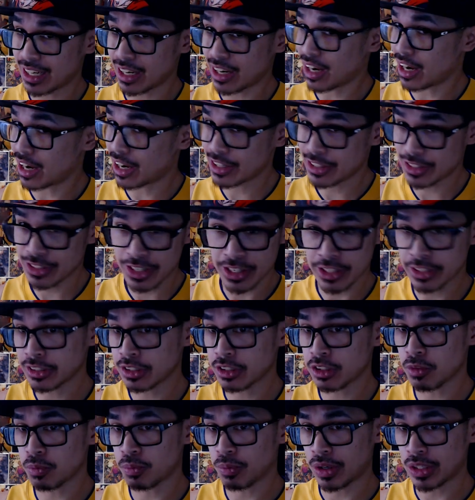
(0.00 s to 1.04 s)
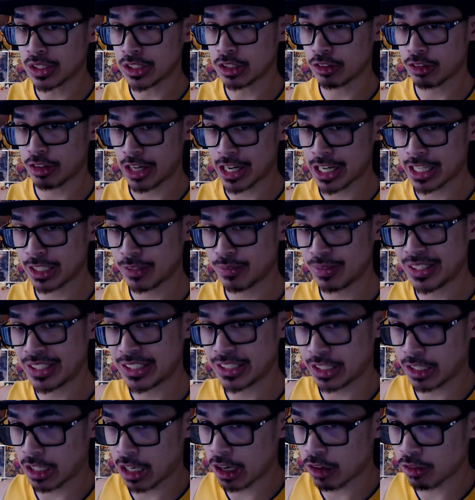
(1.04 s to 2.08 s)
another bunch of anime
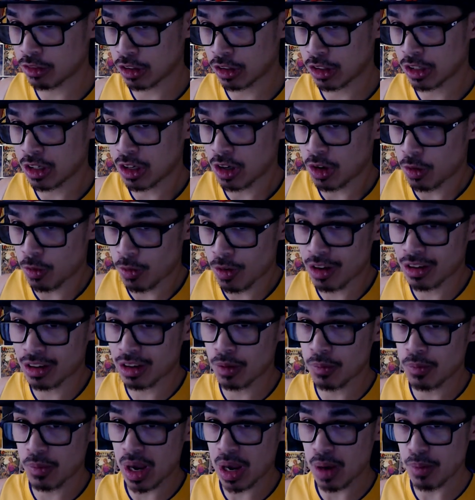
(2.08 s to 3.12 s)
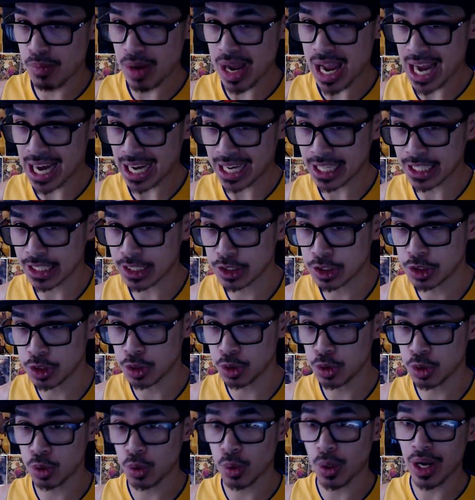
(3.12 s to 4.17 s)
to cover. Welcome back
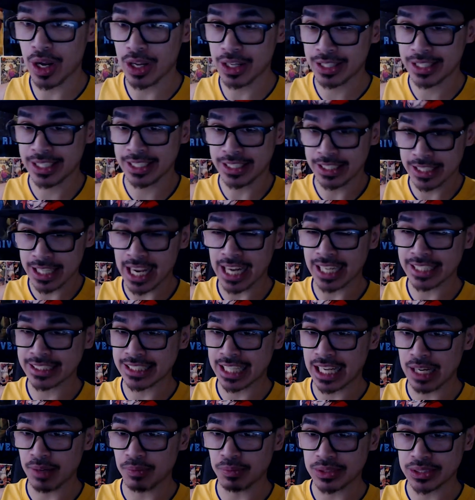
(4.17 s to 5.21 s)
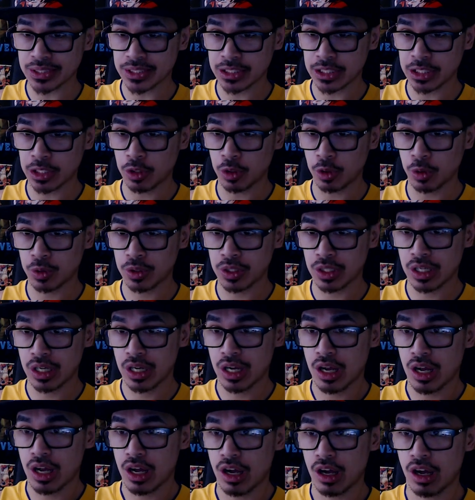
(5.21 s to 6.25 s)
to the next episode
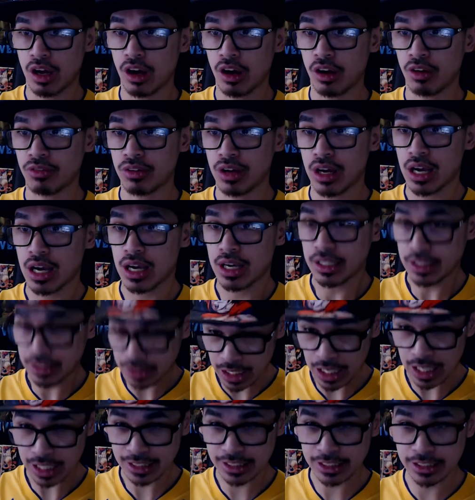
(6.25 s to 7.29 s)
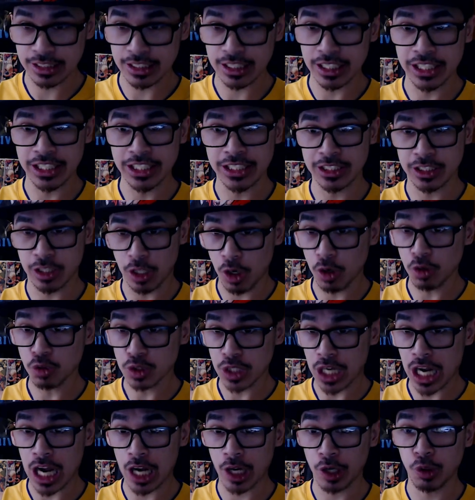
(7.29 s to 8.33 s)
of Dr. J's
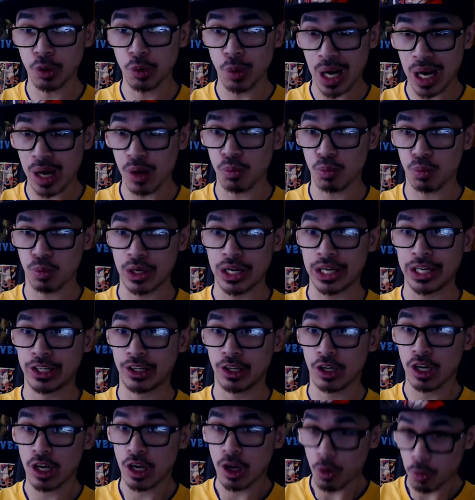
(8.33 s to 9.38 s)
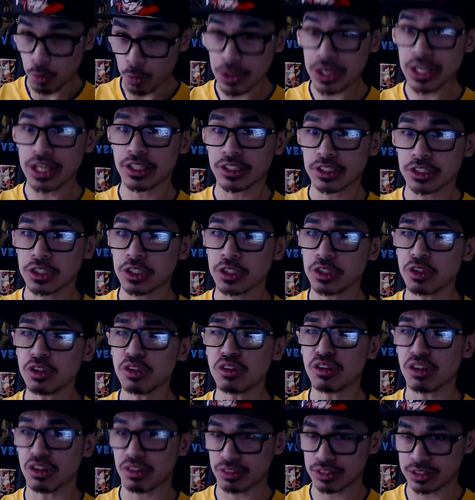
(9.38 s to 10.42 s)
Otaku Outbreak, week
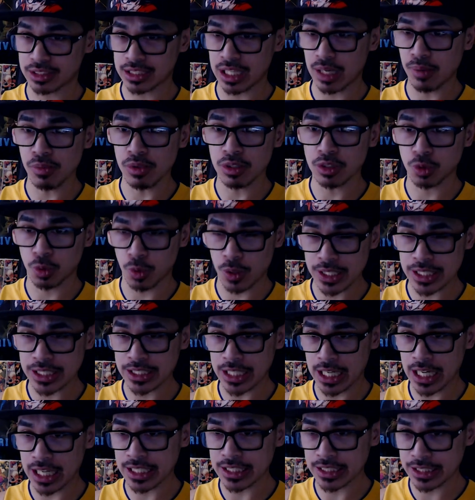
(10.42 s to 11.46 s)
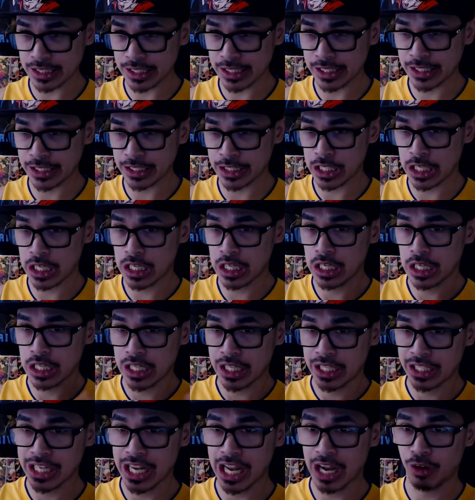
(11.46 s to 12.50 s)
two of summer 2019.
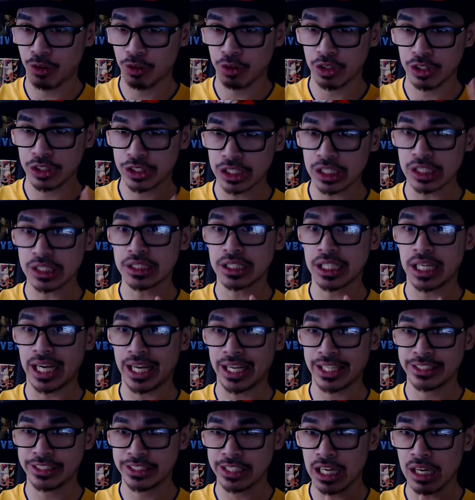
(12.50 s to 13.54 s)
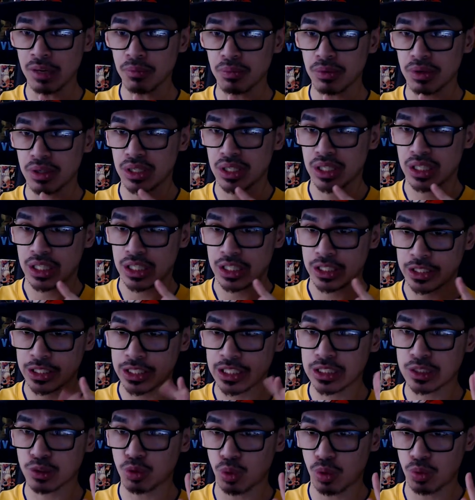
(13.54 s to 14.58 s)
Now, just a heads up,
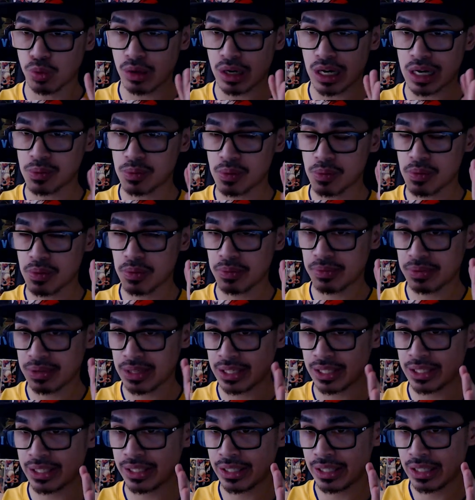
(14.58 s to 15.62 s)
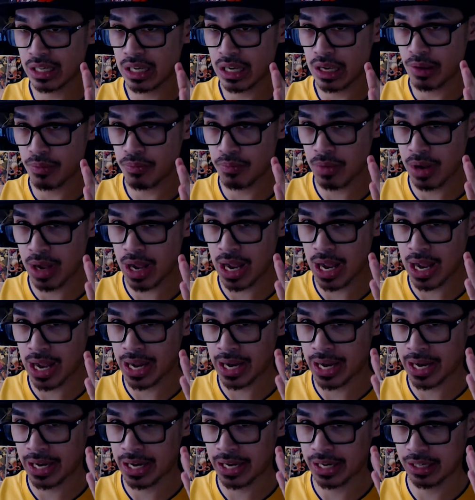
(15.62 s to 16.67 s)
this will probably be
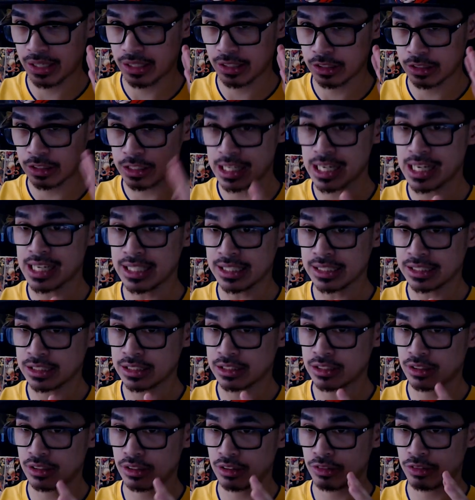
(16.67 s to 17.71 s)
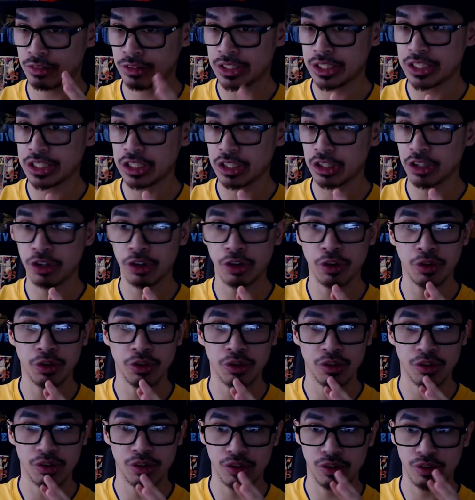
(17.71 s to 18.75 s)
my last
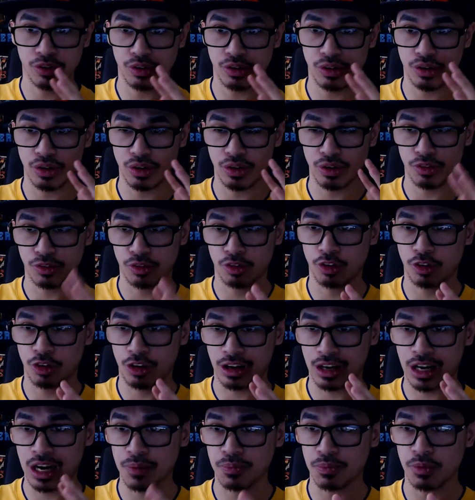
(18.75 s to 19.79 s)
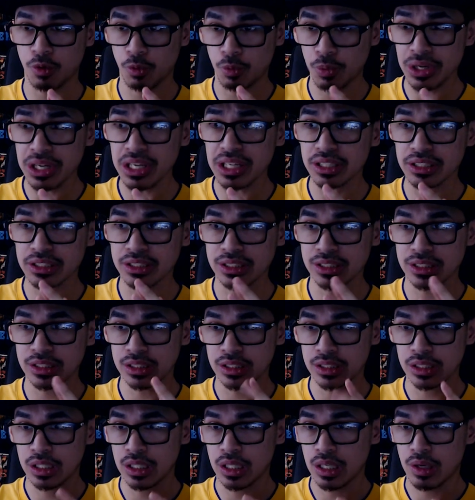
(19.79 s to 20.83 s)
video for a couple weeks
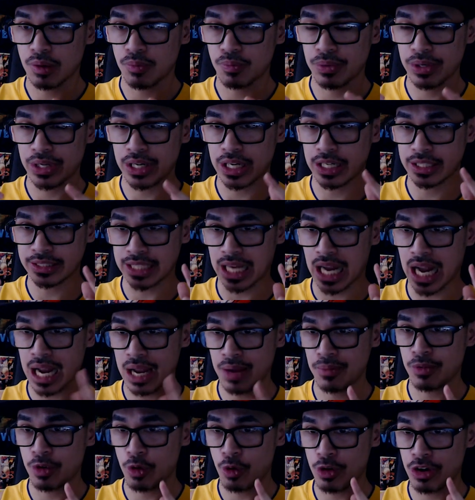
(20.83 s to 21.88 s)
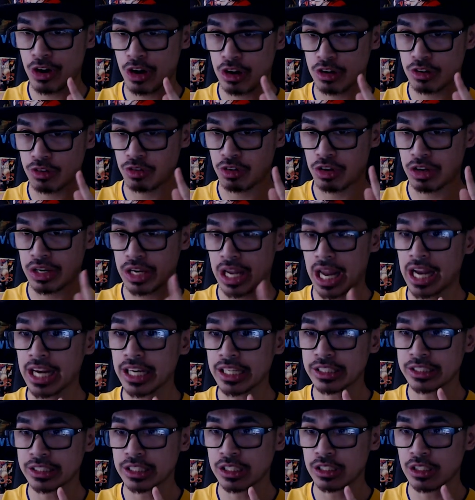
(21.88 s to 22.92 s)
because I'm going on
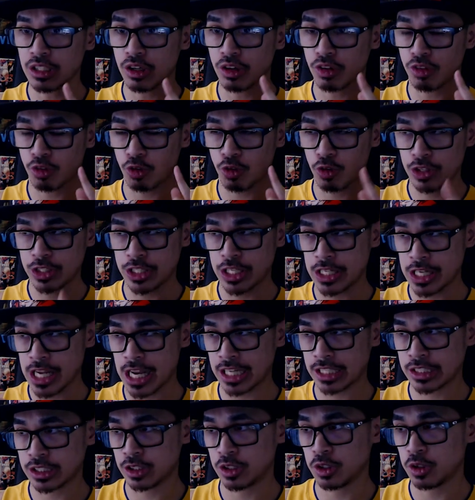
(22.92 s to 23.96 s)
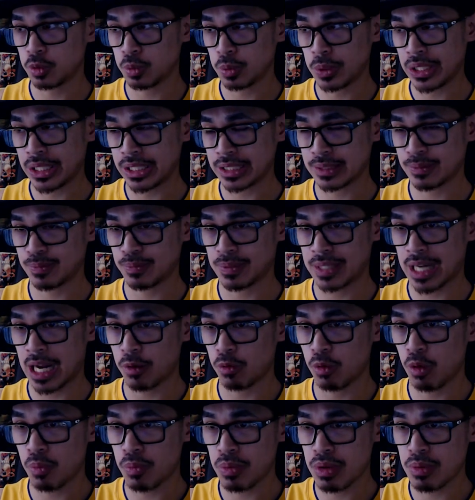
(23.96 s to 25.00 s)
vacation for the next two weeks, but I
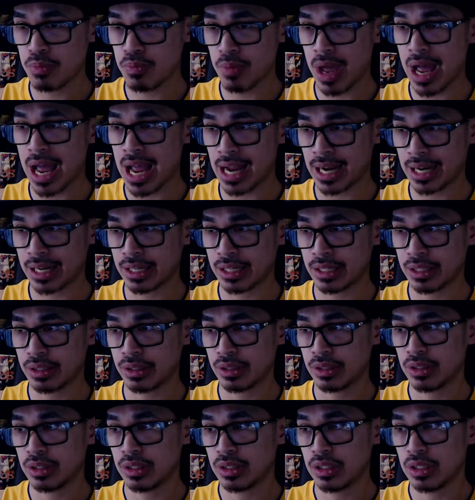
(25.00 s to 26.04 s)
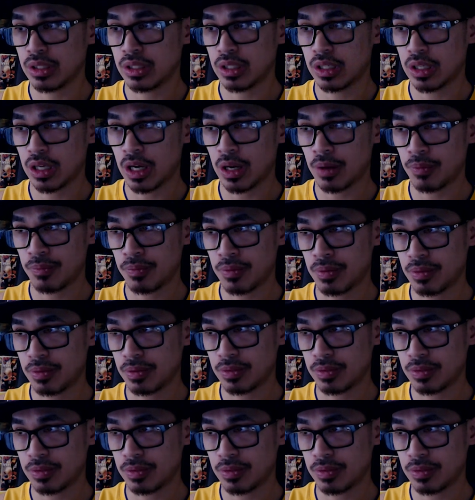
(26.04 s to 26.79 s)
will be back um,